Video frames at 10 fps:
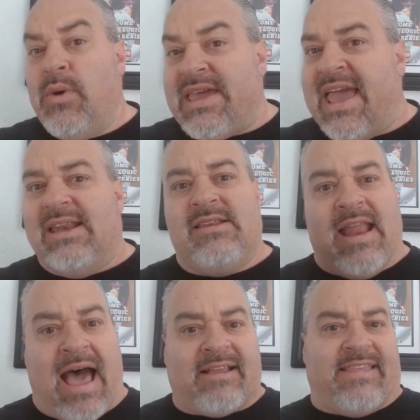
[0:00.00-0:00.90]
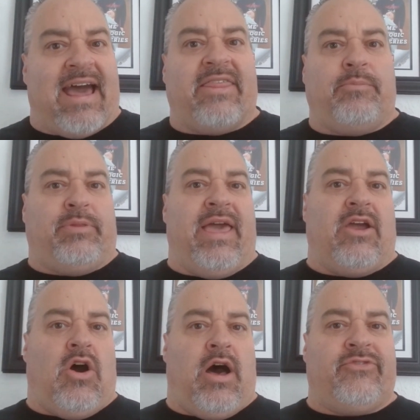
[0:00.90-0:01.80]
we get knocked out of the
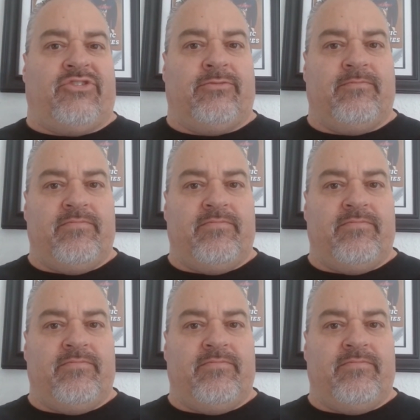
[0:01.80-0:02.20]
playoffs,